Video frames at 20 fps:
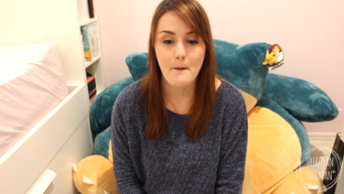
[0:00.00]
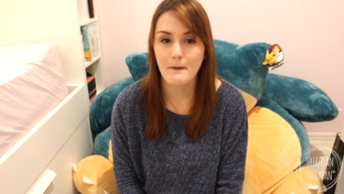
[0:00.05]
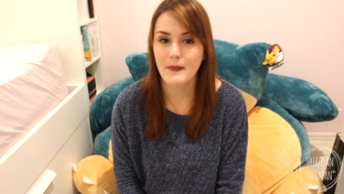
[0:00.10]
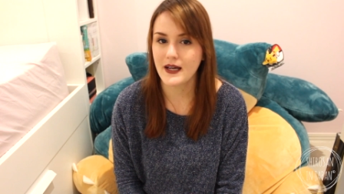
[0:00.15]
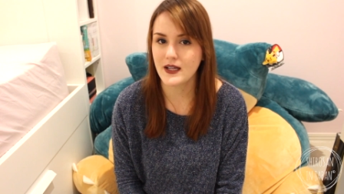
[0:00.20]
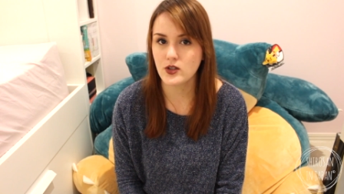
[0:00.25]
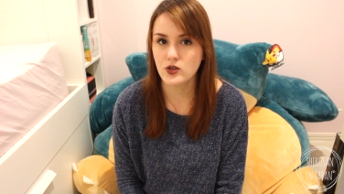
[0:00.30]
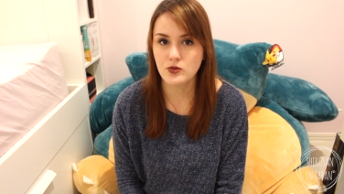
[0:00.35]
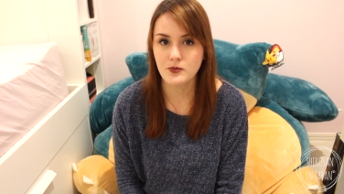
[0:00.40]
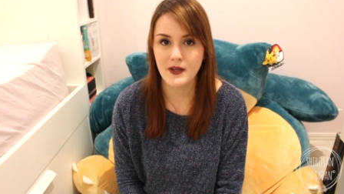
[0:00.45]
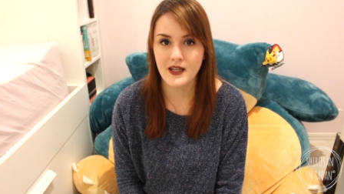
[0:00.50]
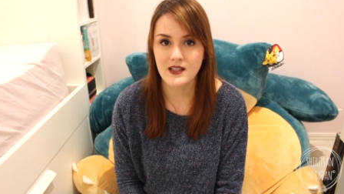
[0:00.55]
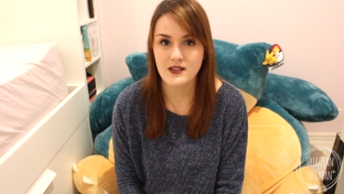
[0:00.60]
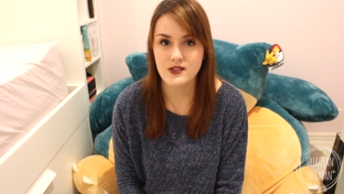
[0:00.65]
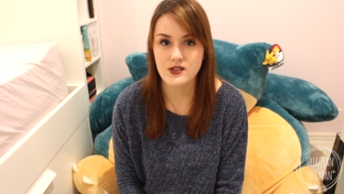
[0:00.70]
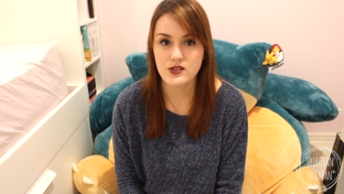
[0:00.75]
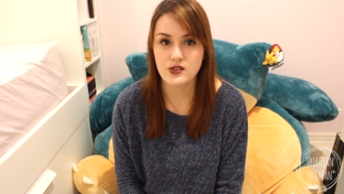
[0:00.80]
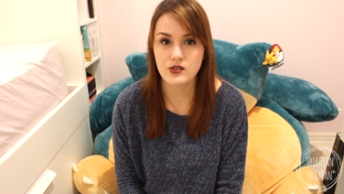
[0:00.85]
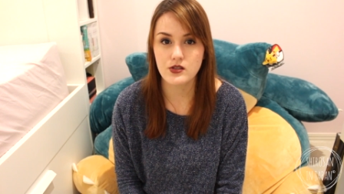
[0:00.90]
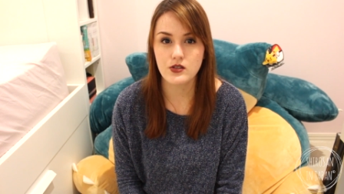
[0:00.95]
by all
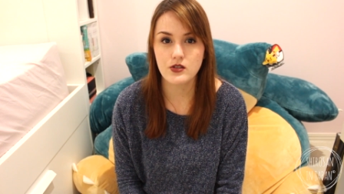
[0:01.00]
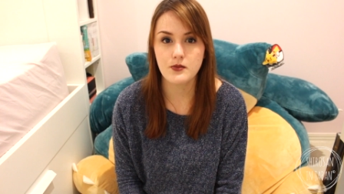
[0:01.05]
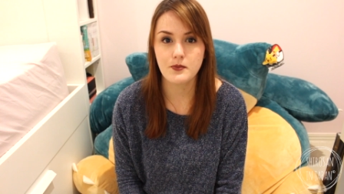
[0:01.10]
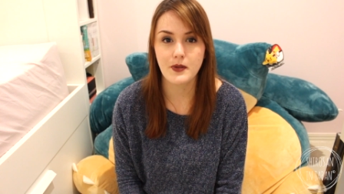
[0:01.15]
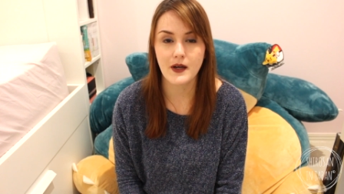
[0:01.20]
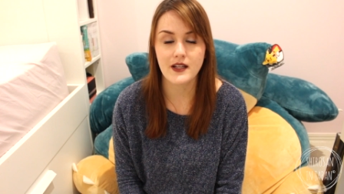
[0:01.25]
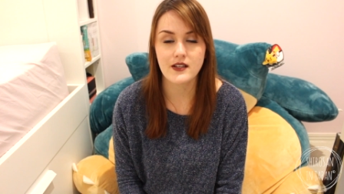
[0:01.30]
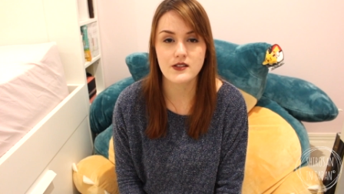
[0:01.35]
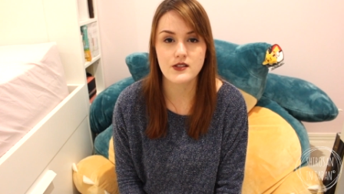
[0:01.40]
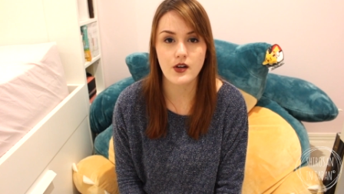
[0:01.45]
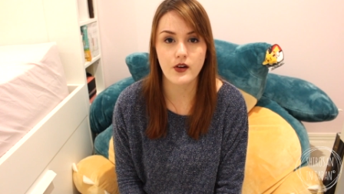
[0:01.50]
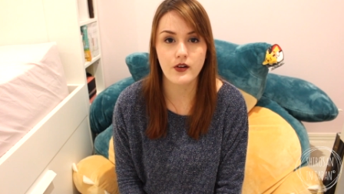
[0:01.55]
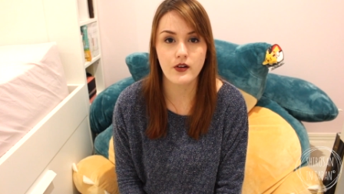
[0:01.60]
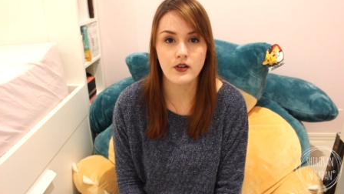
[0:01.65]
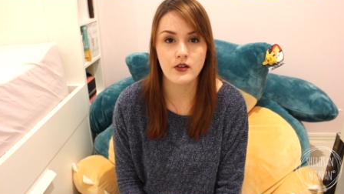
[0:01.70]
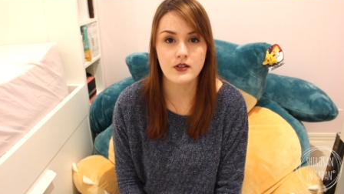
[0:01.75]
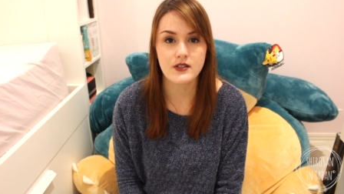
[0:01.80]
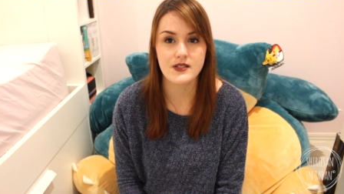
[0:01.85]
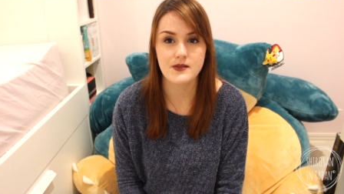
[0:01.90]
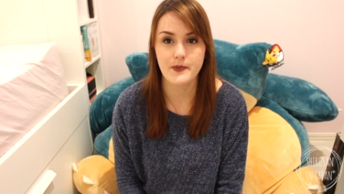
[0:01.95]
means do, but
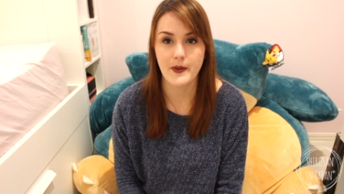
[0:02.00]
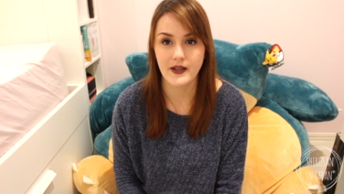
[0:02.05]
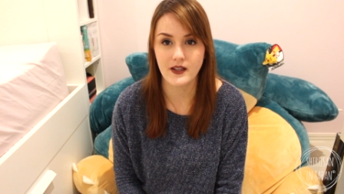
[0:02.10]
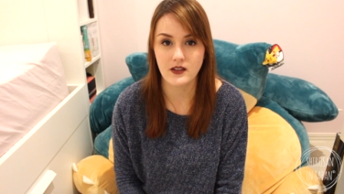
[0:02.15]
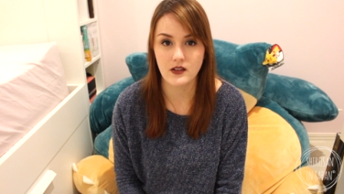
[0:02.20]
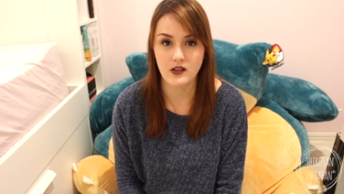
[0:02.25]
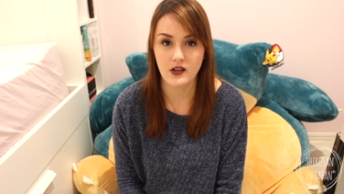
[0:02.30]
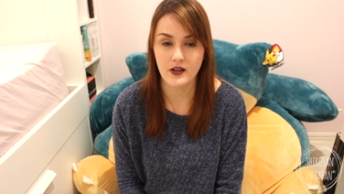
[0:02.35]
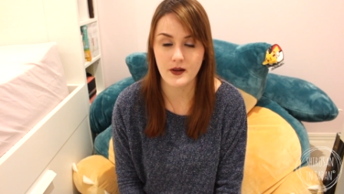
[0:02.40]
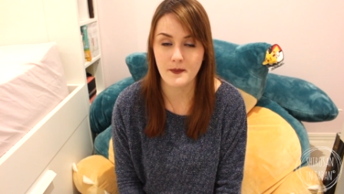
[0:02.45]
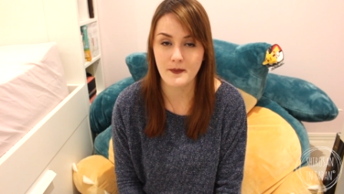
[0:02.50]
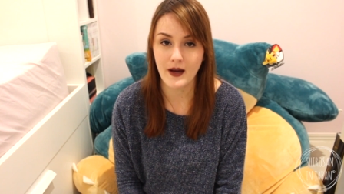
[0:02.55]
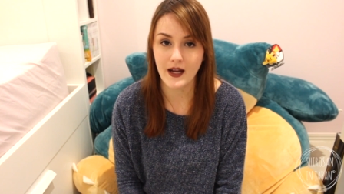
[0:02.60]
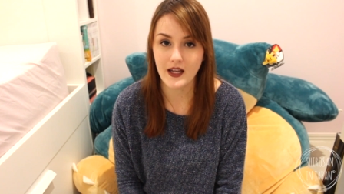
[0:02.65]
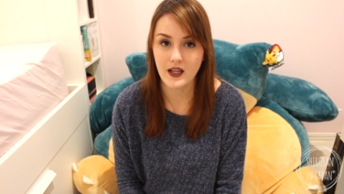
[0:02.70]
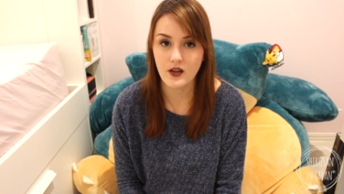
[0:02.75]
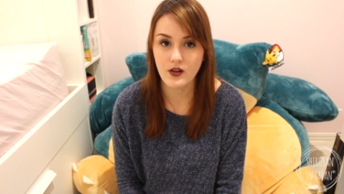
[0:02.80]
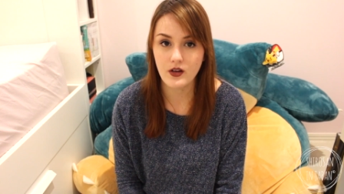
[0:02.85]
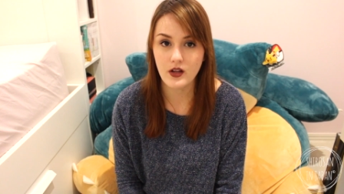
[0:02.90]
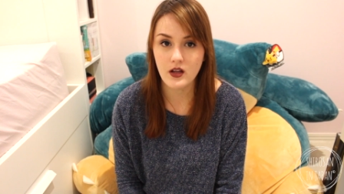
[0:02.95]
don't spend a lot of
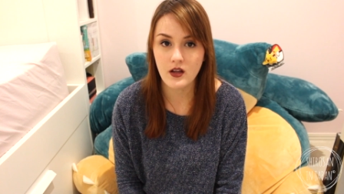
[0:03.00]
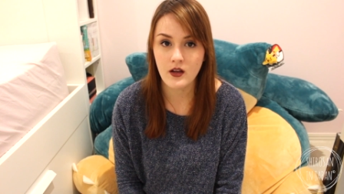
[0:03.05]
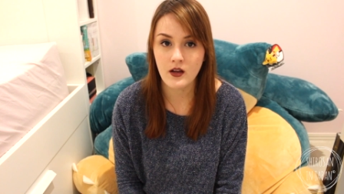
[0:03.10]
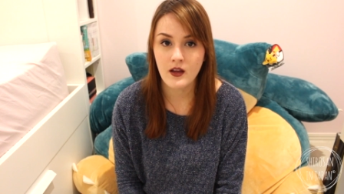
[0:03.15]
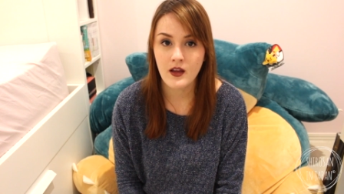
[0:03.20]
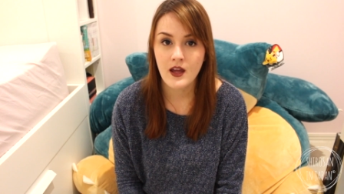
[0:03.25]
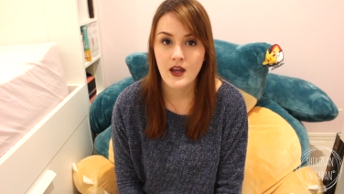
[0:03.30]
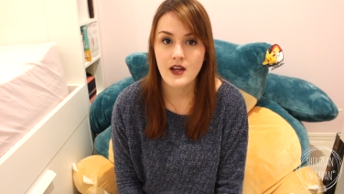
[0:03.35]
money on it.